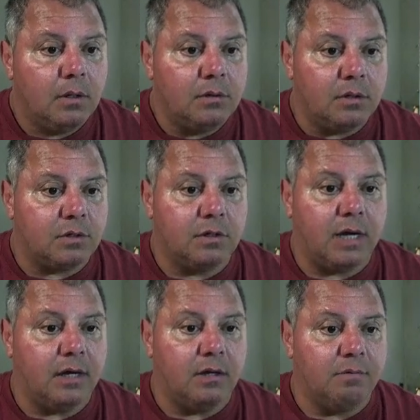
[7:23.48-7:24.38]
just a
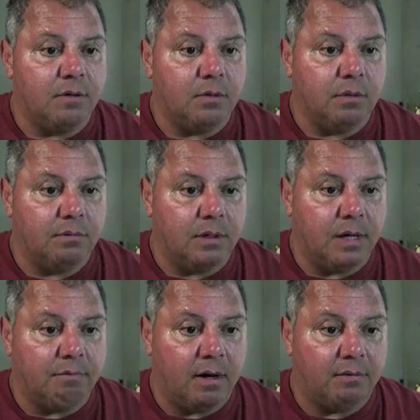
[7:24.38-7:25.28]
tighter view of the
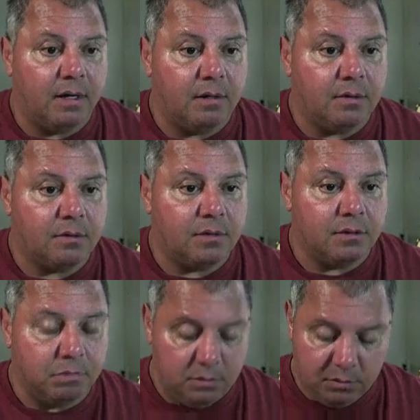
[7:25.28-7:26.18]
gate valve there. You can see it's
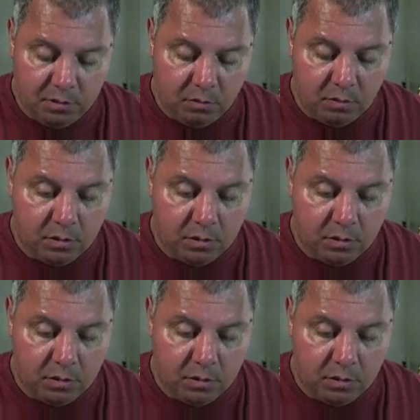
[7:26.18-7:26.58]
blue, cold